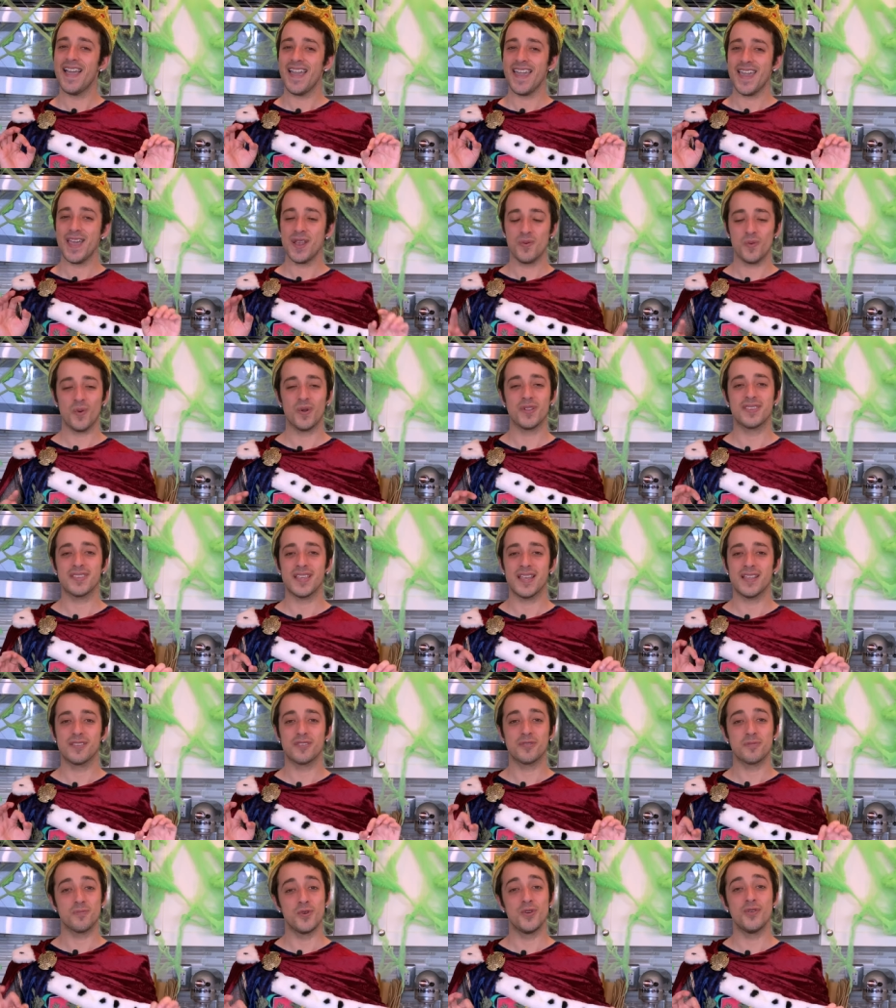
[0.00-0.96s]
And once
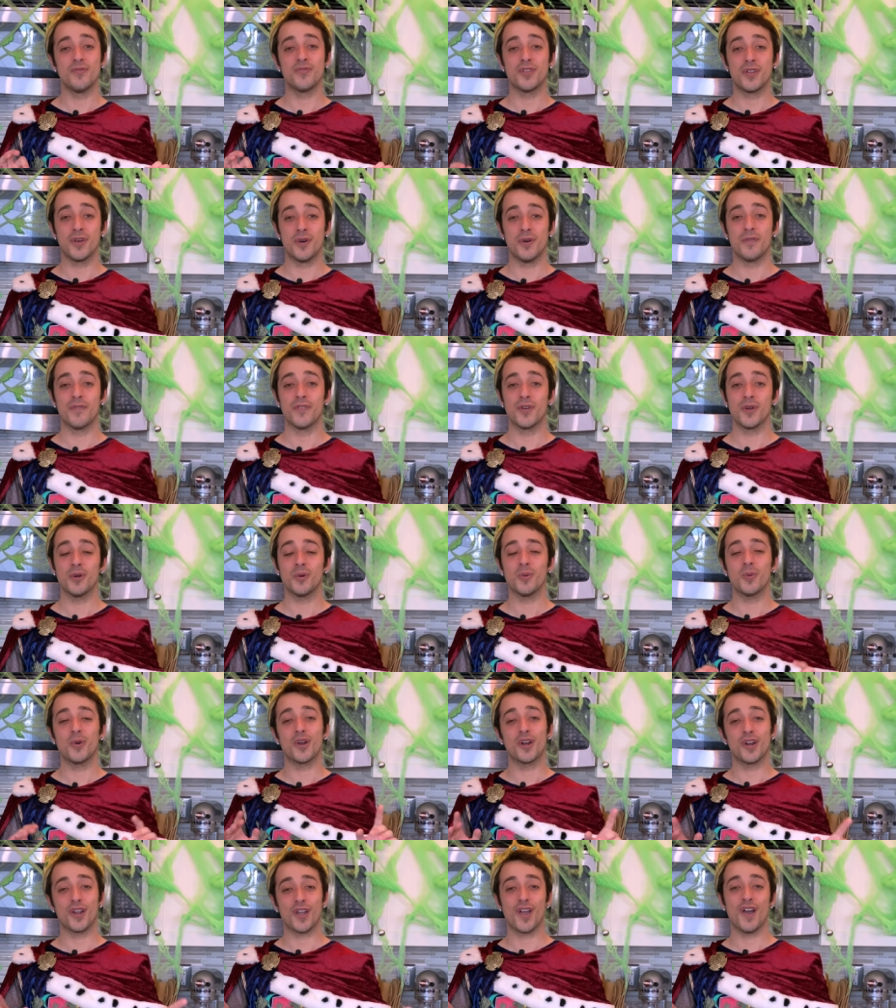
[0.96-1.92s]
that's smoothed over, we're
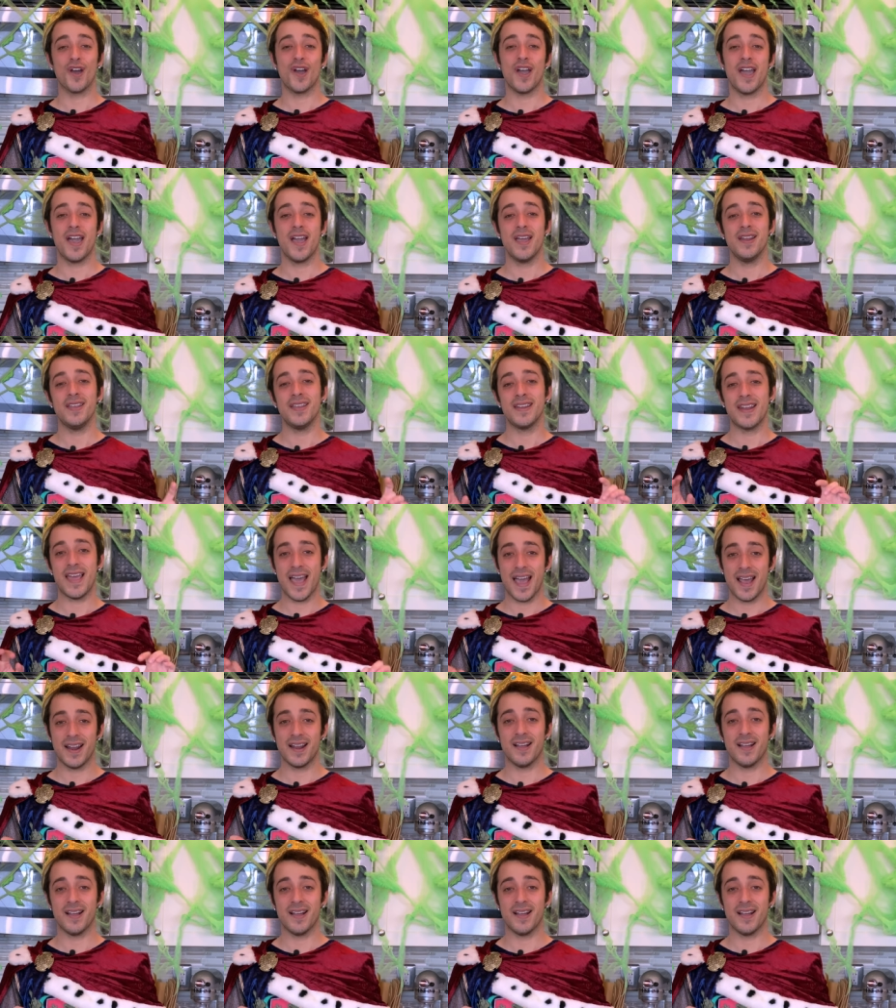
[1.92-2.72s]
gonna go ahead and add